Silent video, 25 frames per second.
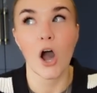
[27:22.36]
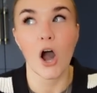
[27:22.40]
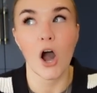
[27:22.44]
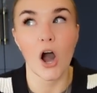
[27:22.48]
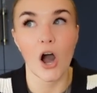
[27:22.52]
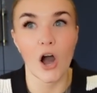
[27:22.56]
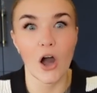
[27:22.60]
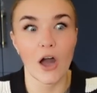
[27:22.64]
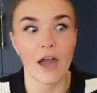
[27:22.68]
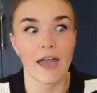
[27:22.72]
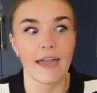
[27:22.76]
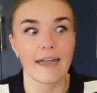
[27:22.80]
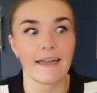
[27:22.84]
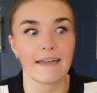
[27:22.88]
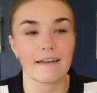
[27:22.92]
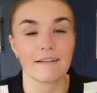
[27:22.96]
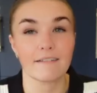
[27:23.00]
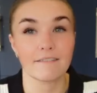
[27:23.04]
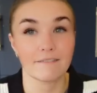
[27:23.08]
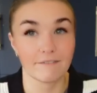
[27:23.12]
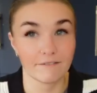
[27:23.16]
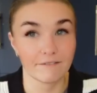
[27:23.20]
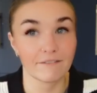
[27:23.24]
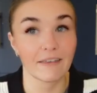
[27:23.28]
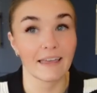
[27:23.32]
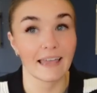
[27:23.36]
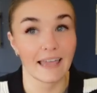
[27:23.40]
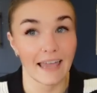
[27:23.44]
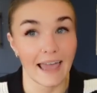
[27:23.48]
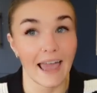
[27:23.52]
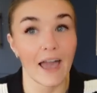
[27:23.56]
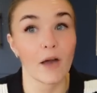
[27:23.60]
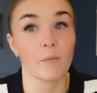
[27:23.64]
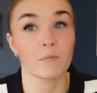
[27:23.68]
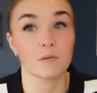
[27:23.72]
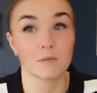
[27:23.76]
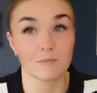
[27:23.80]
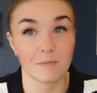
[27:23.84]
I think it
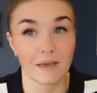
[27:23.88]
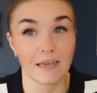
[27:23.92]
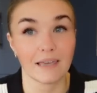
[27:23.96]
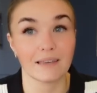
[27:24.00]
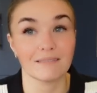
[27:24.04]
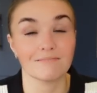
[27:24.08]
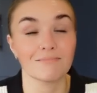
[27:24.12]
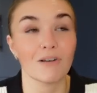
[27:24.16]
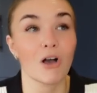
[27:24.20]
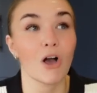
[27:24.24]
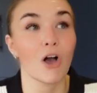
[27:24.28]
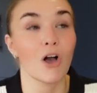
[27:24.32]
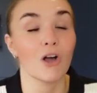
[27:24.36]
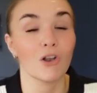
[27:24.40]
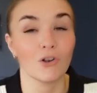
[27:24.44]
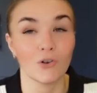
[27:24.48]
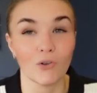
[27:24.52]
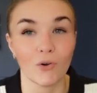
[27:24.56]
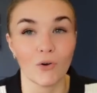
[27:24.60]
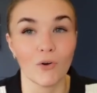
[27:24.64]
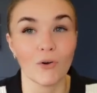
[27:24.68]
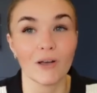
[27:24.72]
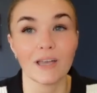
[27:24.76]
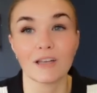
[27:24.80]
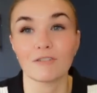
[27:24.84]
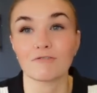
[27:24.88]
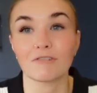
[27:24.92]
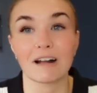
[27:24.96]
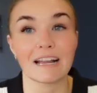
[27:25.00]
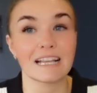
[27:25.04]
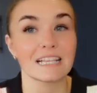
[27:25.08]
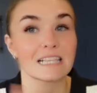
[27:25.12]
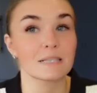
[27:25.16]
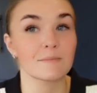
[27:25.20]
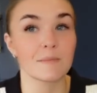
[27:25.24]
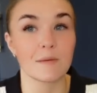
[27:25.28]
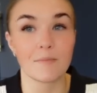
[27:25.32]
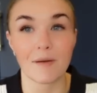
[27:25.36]
helps me a lot. It
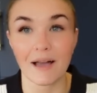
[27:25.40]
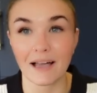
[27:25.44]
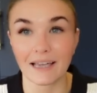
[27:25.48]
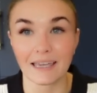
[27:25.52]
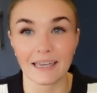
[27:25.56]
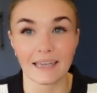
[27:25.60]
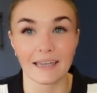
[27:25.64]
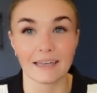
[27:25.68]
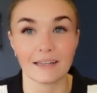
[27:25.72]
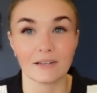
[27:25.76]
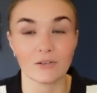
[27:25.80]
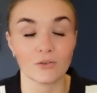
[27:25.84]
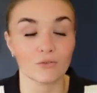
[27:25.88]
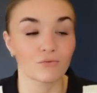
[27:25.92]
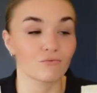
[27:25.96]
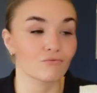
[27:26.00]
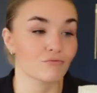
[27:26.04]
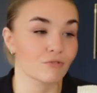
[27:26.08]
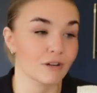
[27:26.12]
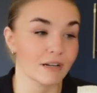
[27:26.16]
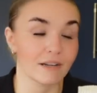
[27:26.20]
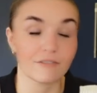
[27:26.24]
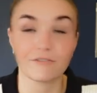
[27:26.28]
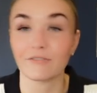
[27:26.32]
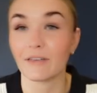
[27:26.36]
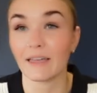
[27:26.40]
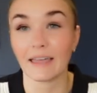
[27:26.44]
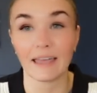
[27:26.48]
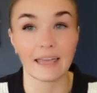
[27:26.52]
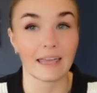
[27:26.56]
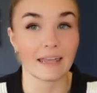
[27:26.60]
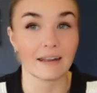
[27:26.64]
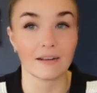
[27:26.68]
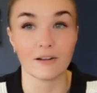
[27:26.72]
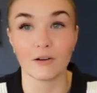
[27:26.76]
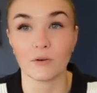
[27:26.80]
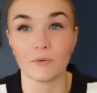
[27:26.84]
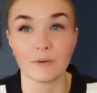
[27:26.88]
reins me back in on
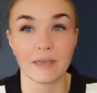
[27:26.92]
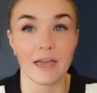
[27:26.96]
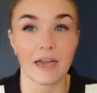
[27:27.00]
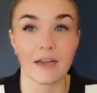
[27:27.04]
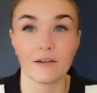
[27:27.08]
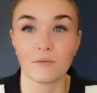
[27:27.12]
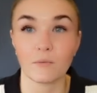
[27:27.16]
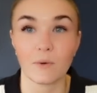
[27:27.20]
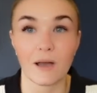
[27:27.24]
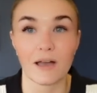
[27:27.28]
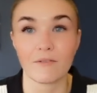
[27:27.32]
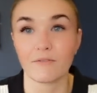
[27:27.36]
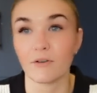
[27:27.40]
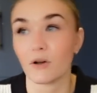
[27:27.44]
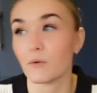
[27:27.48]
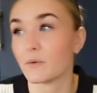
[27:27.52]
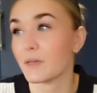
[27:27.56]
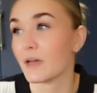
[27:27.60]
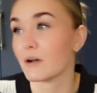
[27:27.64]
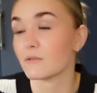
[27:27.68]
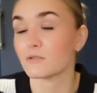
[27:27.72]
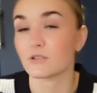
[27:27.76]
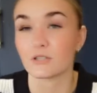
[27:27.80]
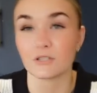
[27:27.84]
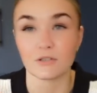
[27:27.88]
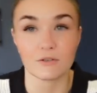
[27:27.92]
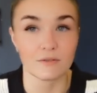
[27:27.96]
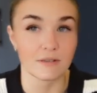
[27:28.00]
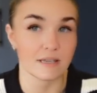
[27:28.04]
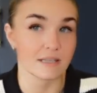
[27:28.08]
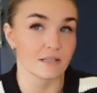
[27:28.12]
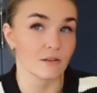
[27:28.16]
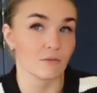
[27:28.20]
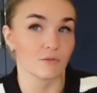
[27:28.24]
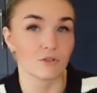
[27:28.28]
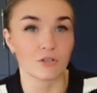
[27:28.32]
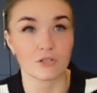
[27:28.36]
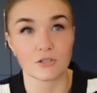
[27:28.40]
thinking, oh yeah, whatever, I'll just do
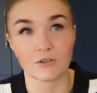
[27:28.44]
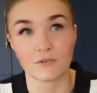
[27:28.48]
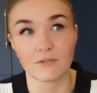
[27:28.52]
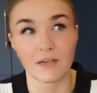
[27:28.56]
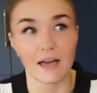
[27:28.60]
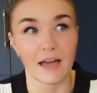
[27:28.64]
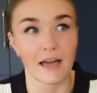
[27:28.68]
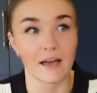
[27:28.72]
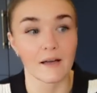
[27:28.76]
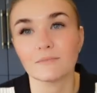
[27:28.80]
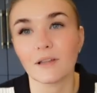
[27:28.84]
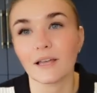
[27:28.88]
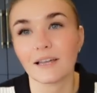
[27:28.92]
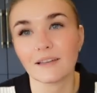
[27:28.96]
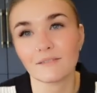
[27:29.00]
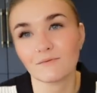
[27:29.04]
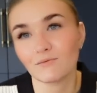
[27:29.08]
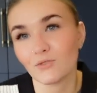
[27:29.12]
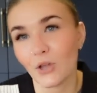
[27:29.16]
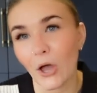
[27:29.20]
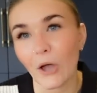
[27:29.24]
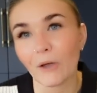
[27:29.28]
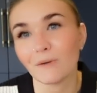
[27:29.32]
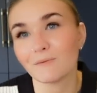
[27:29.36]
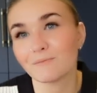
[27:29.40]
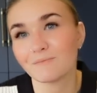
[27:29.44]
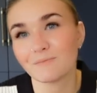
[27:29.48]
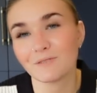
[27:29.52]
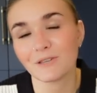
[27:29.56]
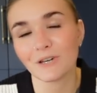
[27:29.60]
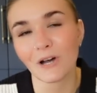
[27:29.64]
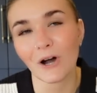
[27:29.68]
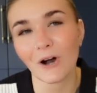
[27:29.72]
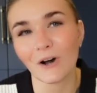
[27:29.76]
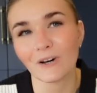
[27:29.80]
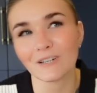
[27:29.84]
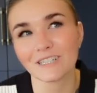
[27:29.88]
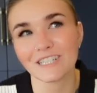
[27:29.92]
this, I'll just do that. No, you
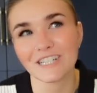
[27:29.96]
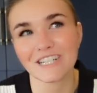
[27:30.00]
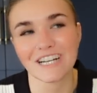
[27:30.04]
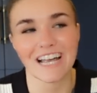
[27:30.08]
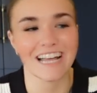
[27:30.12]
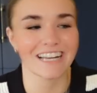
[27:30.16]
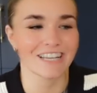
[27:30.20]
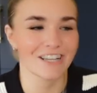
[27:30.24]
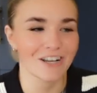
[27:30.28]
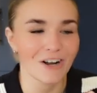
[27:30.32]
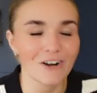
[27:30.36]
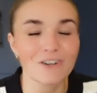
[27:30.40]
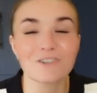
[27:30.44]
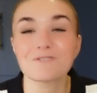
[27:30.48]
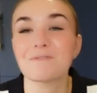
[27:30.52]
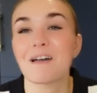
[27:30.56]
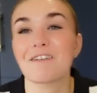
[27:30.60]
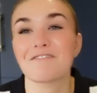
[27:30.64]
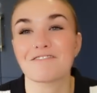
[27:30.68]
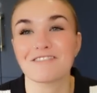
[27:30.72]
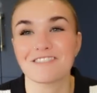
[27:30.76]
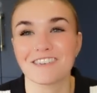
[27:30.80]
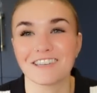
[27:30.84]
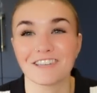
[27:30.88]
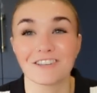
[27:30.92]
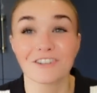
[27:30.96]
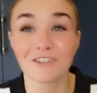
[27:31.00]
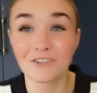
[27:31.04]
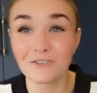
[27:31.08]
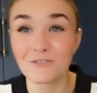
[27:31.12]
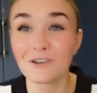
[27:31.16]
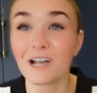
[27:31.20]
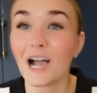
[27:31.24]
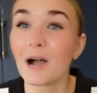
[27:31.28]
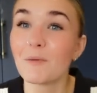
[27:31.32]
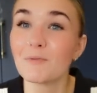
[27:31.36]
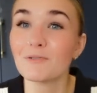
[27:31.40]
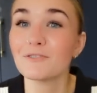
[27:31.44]
can't, Shan. You can't do everything. You can do
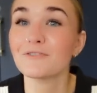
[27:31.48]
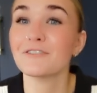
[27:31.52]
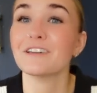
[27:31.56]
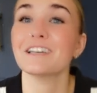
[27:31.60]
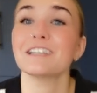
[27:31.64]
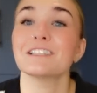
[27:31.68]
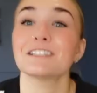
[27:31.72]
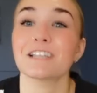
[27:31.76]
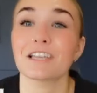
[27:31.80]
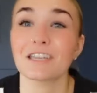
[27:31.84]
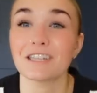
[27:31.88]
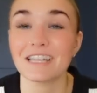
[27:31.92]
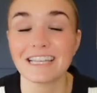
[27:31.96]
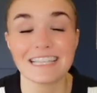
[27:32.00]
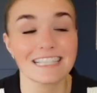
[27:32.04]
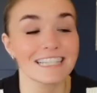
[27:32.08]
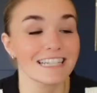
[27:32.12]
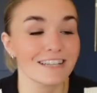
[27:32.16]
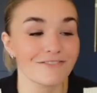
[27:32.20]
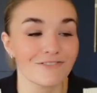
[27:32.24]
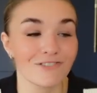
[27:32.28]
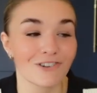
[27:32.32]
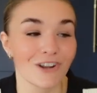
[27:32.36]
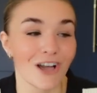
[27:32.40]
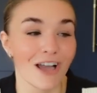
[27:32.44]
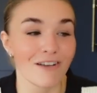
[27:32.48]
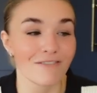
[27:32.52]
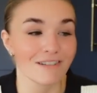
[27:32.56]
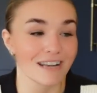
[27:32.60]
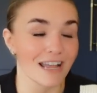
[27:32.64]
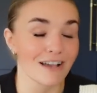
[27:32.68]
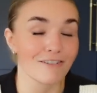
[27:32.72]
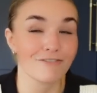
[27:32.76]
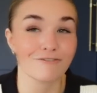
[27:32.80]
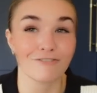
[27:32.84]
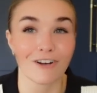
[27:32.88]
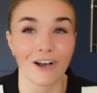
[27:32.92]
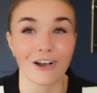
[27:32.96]
a couple of things, you need to live your life and
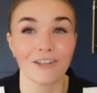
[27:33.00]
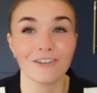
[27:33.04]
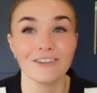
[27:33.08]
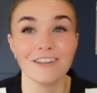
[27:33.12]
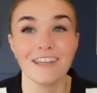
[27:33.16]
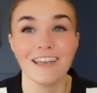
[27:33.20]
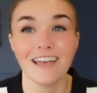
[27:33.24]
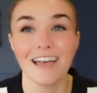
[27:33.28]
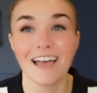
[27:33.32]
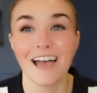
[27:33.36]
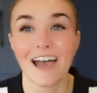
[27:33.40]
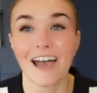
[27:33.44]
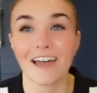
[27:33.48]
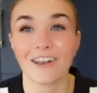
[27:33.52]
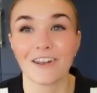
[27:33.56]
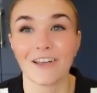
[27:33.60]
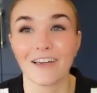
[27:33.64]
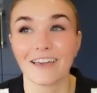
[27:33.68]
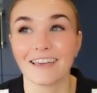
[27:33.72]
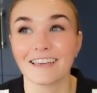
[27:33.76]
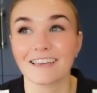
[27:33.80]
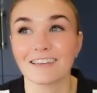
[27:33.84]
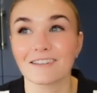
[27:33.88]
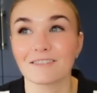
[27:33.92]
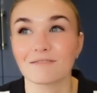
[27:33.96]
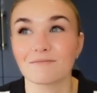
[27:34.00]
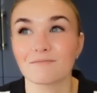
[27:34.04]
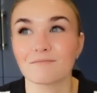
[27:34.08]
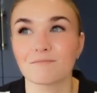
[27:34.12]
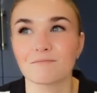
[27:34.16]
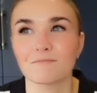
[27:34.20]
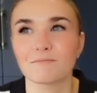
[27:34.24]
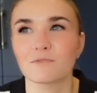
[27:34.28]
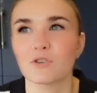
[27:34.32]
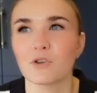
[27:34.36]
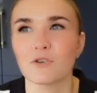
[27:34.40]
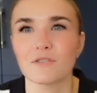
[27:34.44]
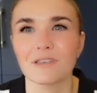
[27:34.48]
have fun
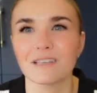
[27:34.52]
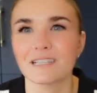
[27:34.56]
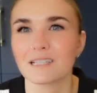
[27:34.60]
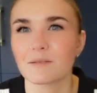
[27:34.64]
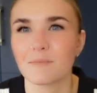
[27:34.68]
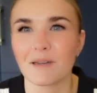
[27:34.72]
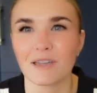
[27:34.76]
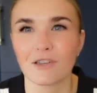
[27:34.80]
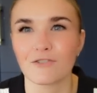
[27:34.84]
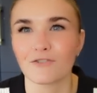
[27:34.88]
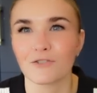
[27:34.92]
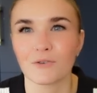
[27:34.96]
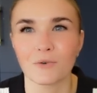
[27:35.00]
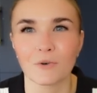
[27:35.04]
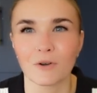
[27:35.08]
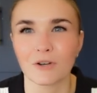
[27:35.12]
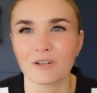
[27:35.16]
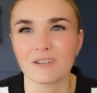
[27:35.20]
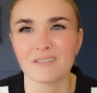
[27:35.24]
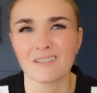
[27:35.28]
and do things that make you feel good.